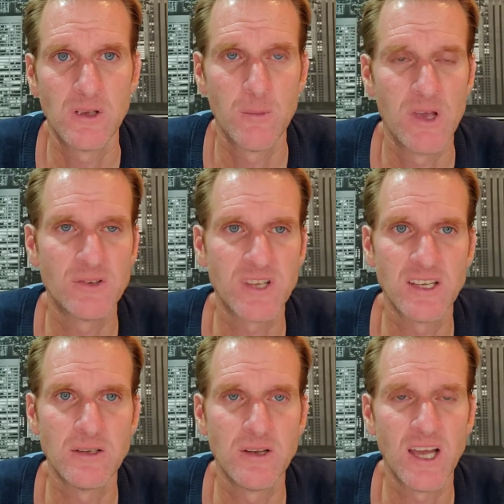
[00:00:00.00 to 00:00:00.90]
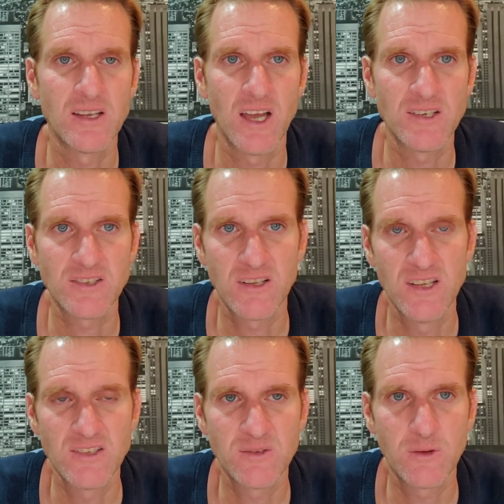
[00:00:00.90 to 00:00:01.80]
Kameo's like, dude,
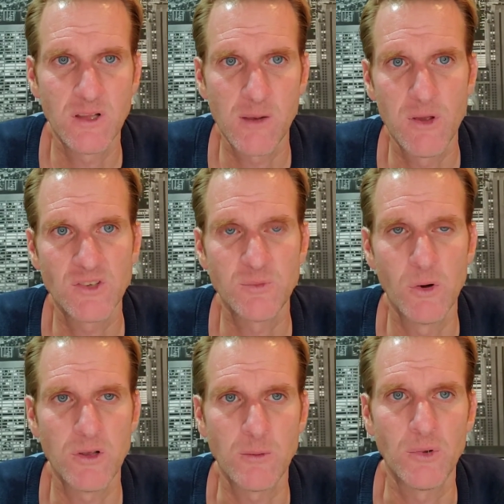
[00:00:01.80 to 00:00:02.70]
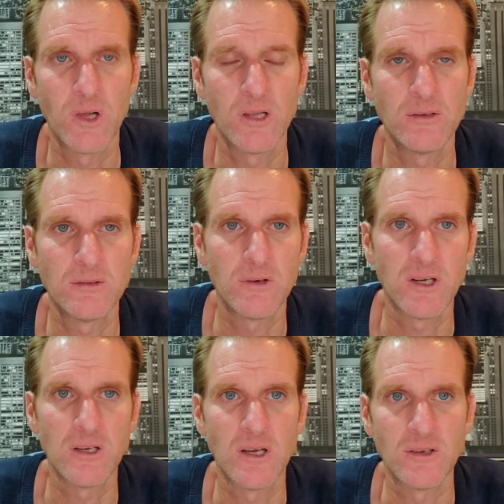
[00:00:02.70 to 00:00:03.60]
Kameo's smoking a blunt
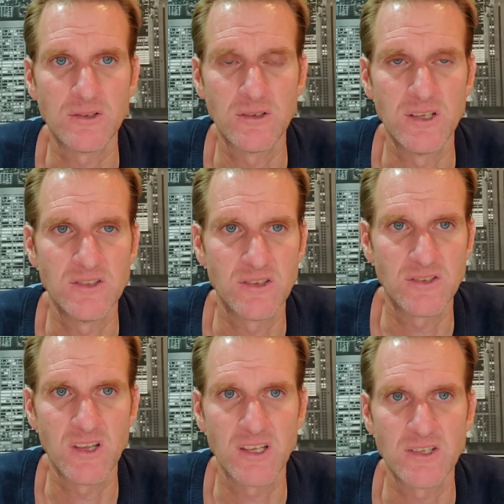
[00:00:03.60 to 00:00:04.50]
right now, so he's just like